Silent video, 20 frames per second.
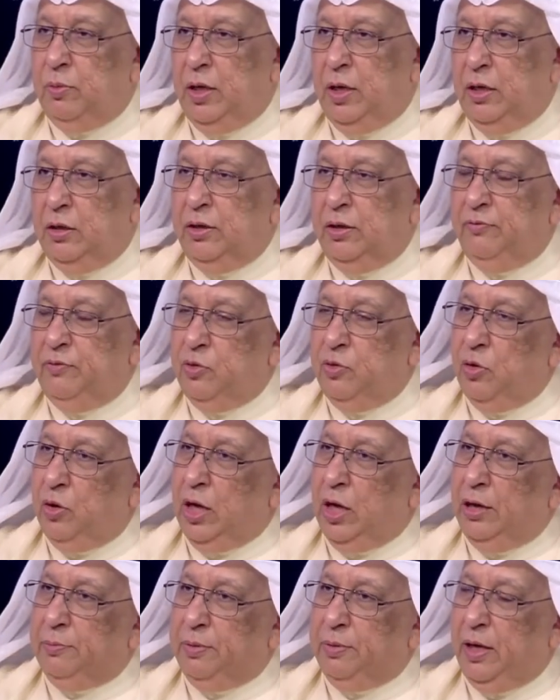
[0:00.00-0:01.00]
give me your
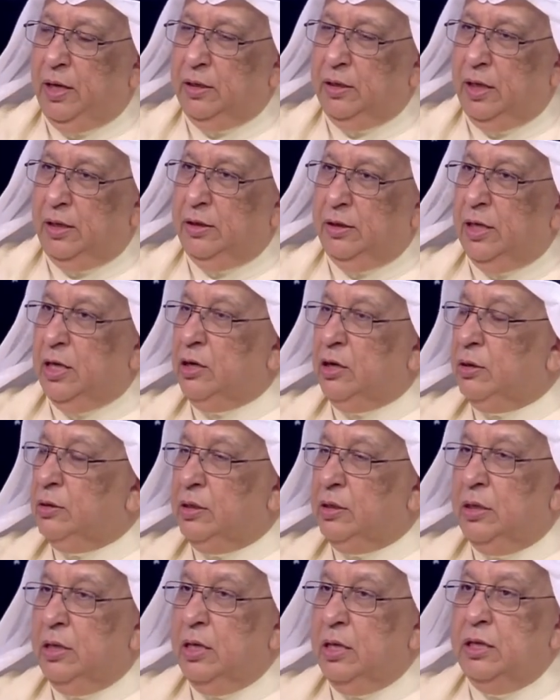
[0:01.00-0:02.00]
iPad, and they go,
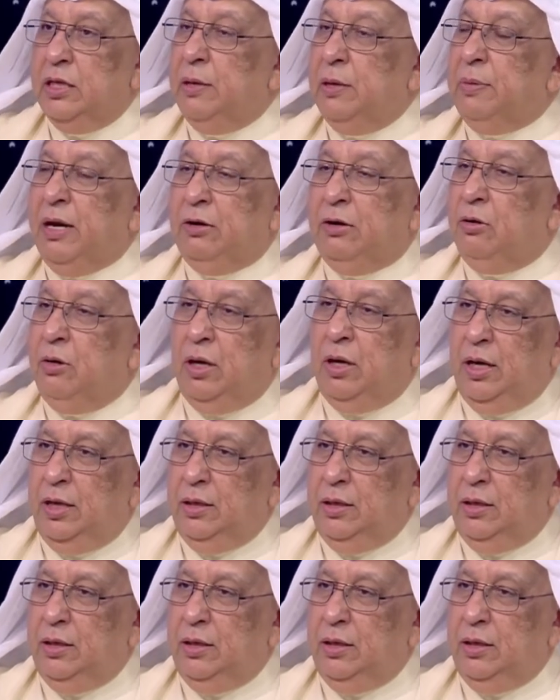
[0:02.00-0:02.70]
they buy online.